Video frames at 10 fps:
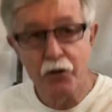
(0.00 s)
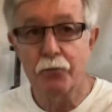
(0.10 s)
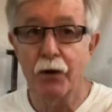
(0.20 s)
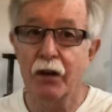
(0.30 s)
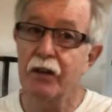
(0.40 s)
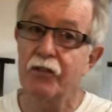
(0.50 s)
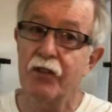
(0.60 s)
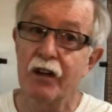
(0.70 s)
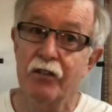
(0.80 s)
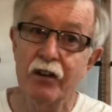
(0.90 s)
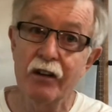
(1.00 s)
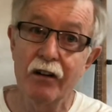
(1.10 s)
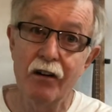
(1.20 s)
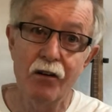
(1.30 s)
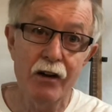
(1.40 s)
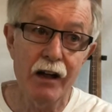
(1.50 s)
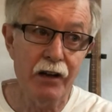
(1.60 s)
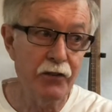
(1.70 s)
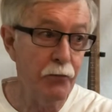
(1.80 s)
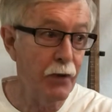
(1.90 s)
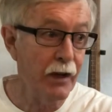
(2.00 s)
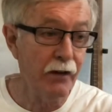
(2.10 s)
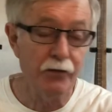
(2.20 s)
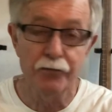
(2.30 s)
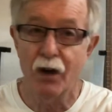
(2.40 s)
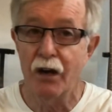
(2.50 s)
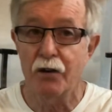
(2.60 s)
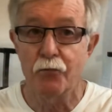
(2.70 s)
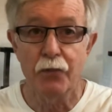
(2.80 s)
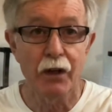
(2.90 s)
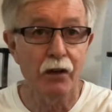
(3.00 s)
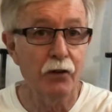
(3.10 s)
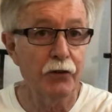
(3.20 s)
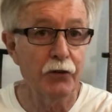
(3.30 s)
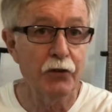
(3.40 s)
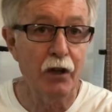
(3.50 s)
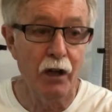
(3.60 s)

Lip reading: can plug these things into all kinds of pedals, volume pedals,